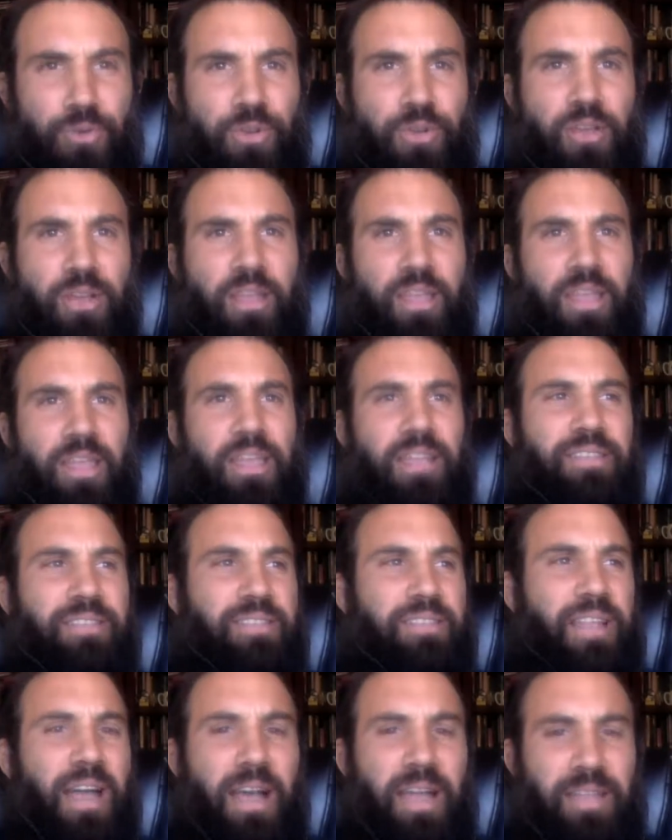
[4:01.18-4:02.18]
or
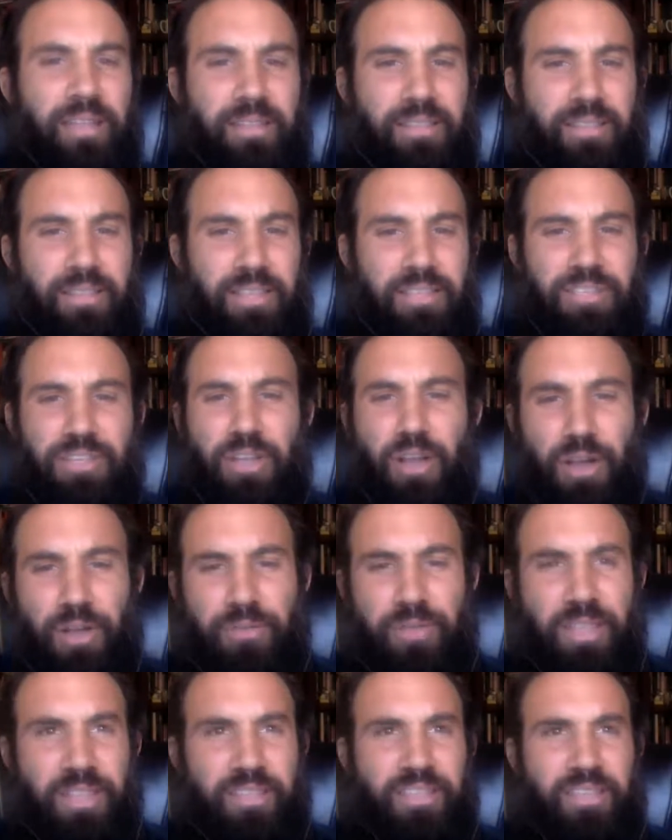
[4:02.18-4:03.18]
it's not,
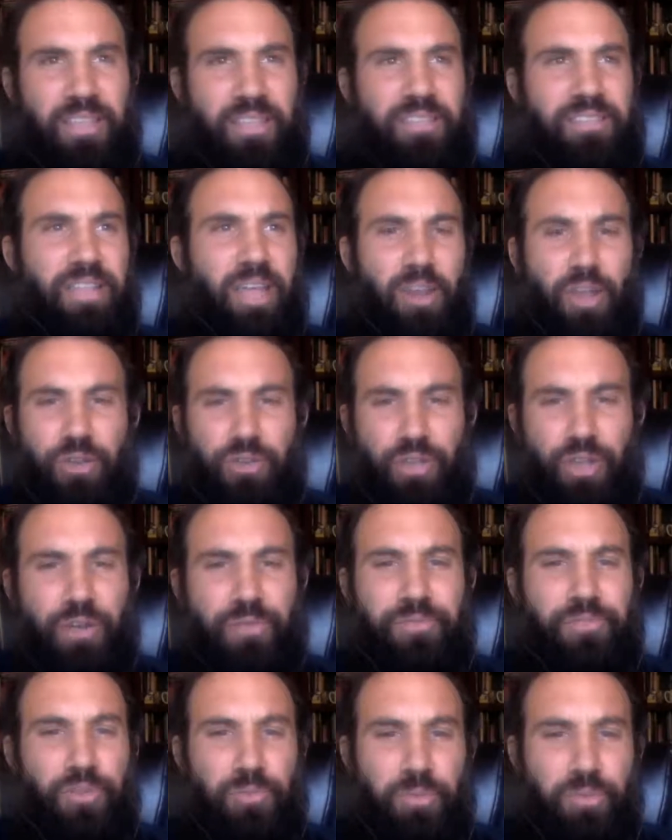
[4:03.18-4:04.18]
discom it's, it's not
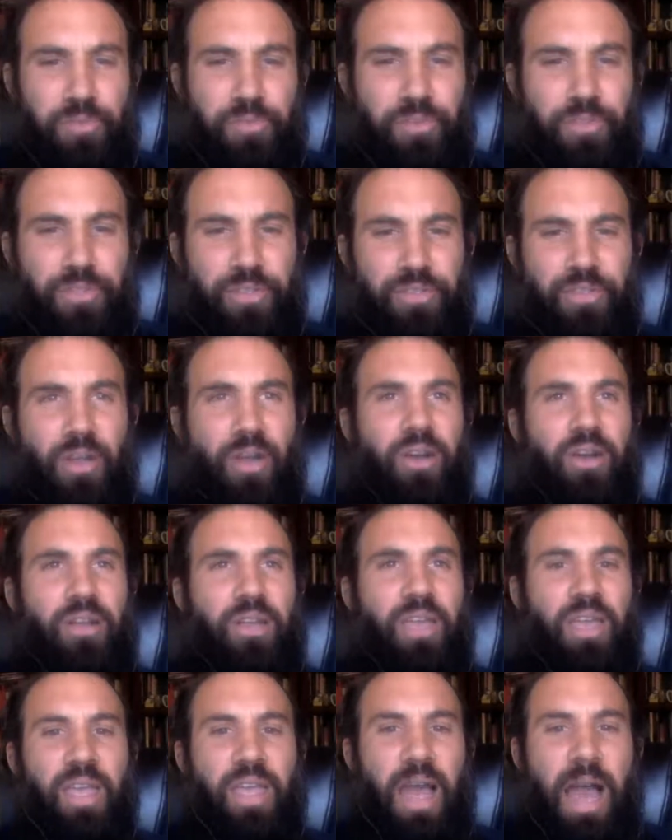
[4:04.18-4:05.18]
uncomfortable for the
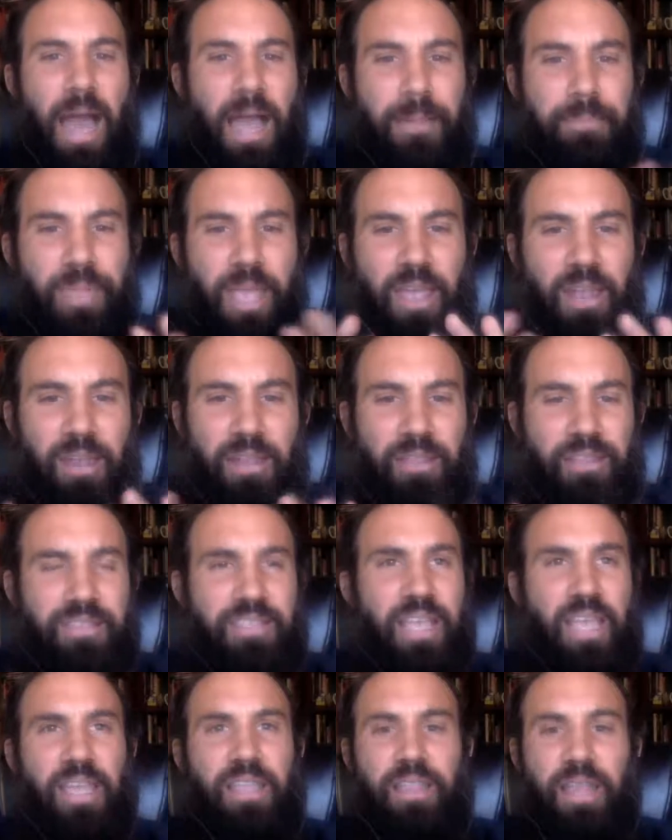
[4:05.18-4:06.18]
dog. I'm not
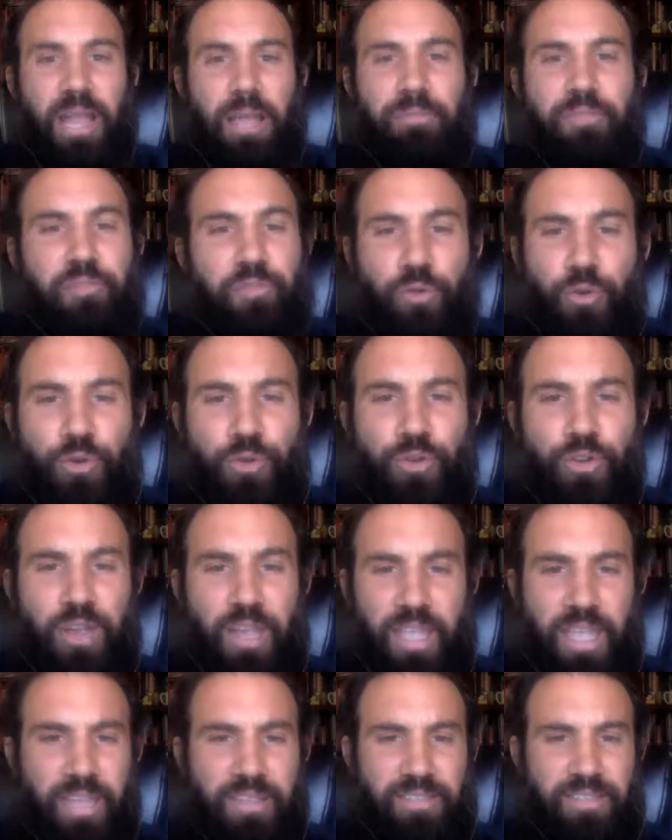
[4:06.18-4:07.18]
saying that I'm for
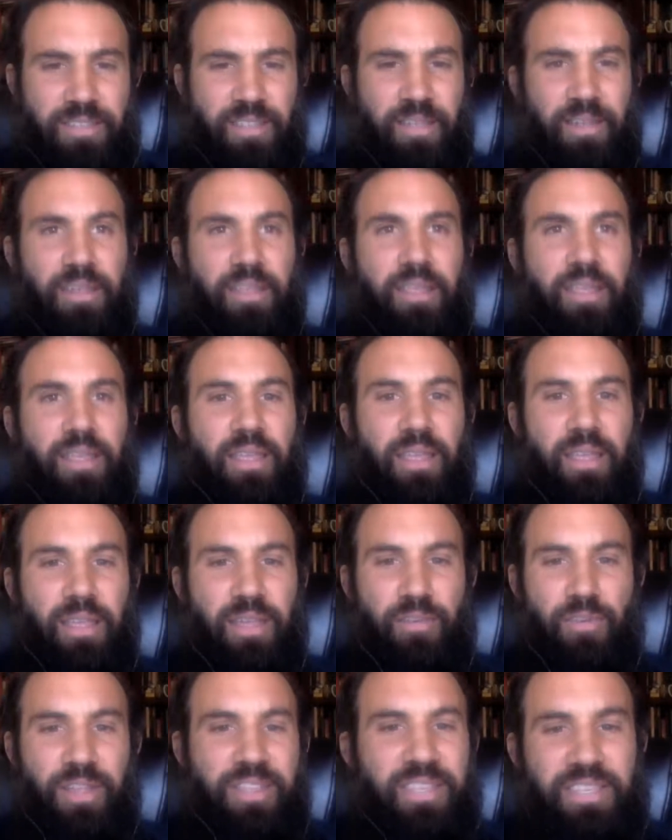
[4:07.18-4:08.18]
or against it,
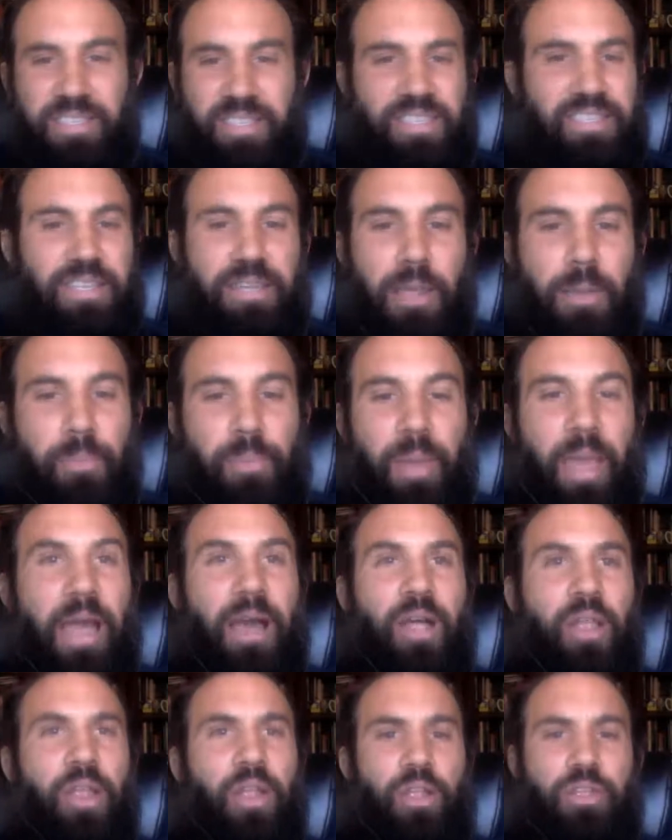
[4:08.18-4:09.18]
right? This isn't
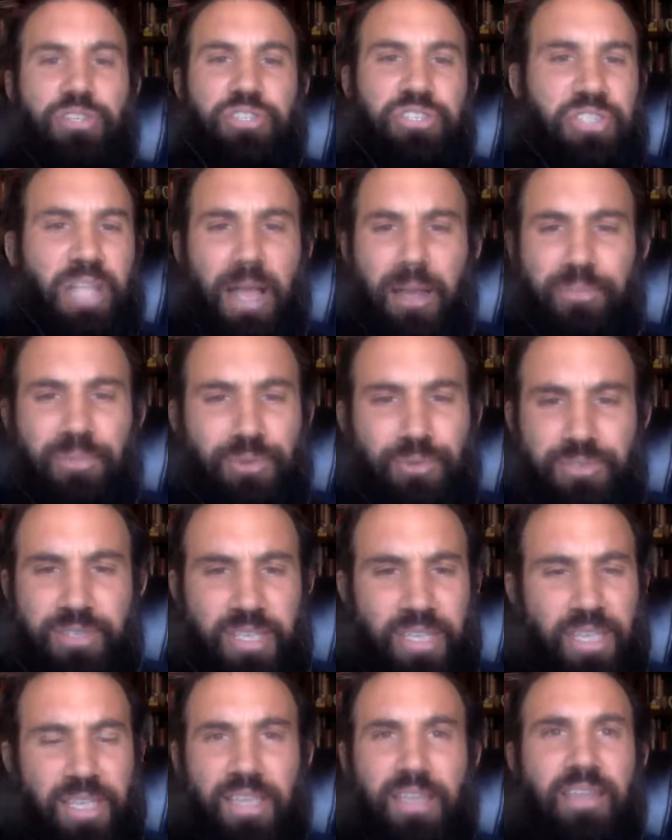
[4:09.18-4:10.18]
about stop
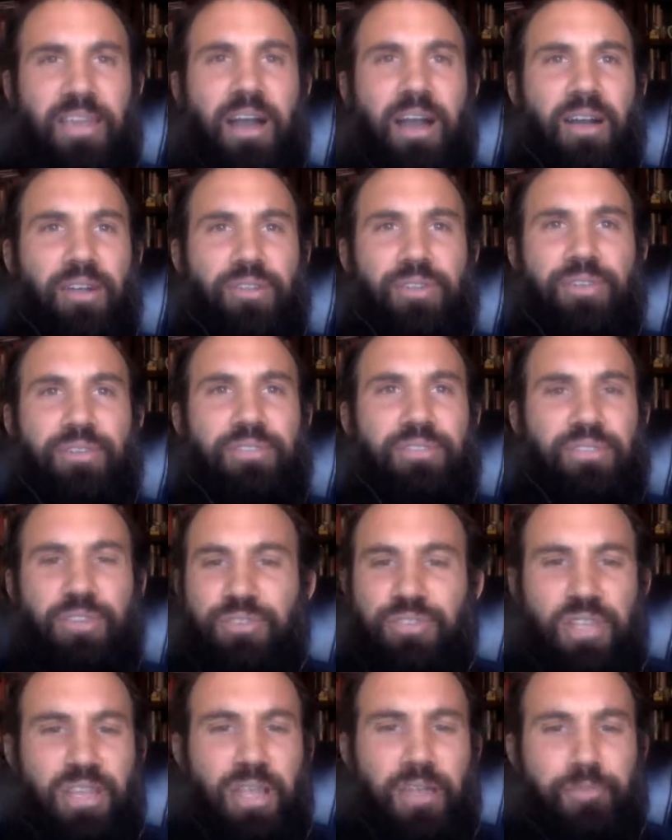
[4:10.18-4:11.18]
using e-collars.
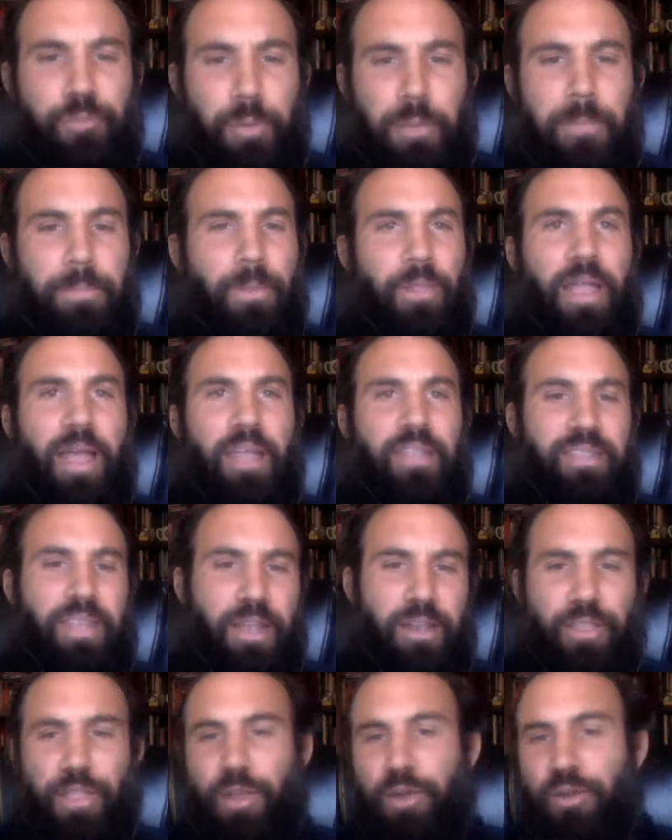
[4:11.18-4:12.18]
There's enough people out
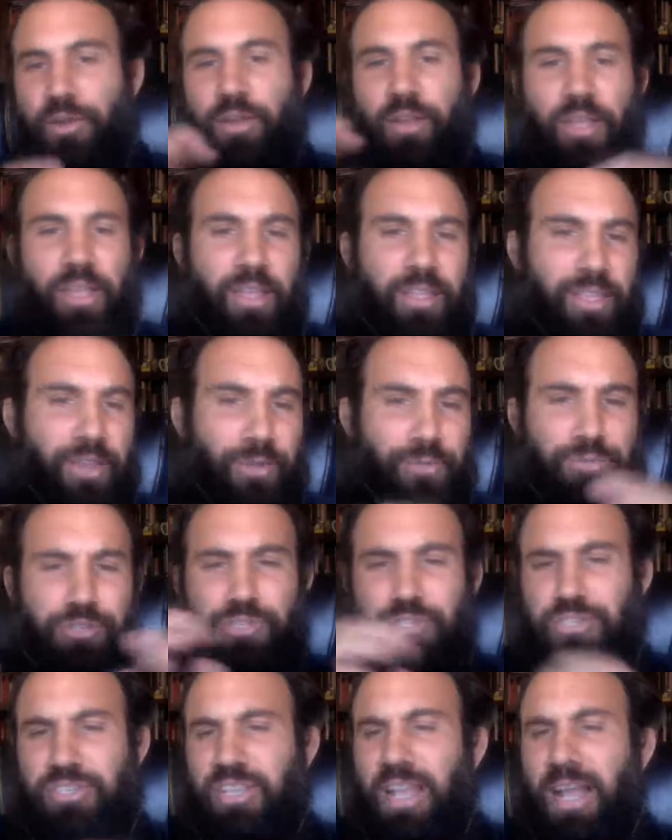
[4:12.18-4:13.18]
there that are, you know,
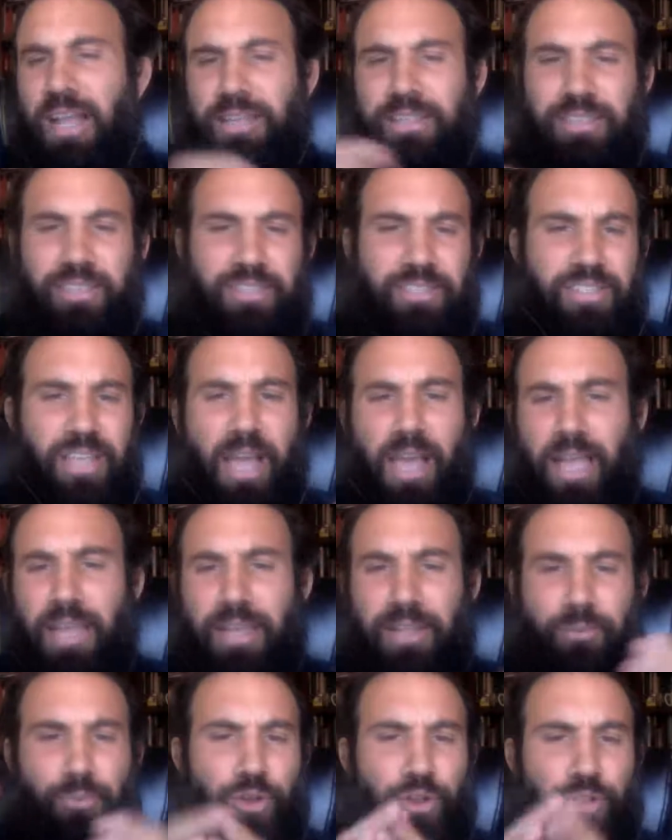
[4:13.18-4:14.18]
side to
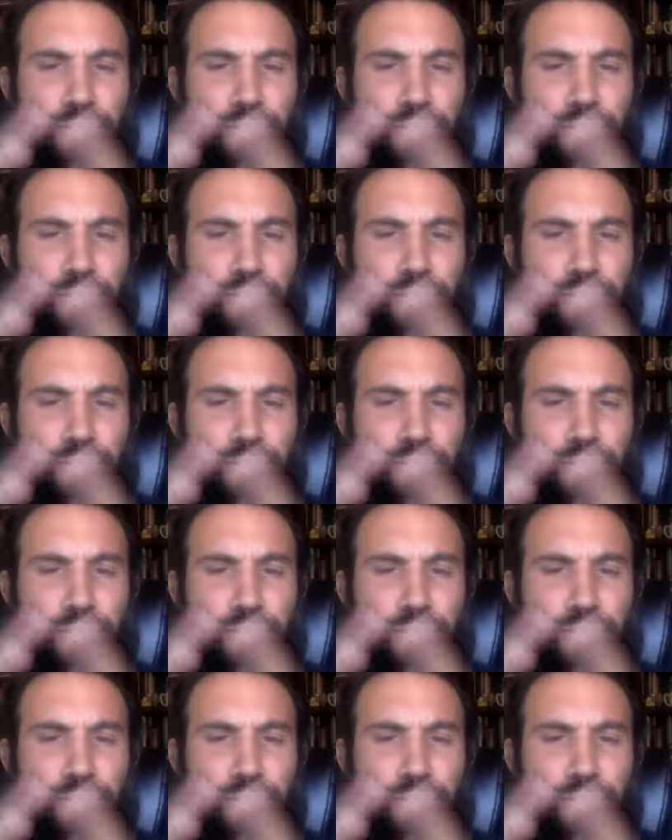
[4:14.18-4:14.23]
side and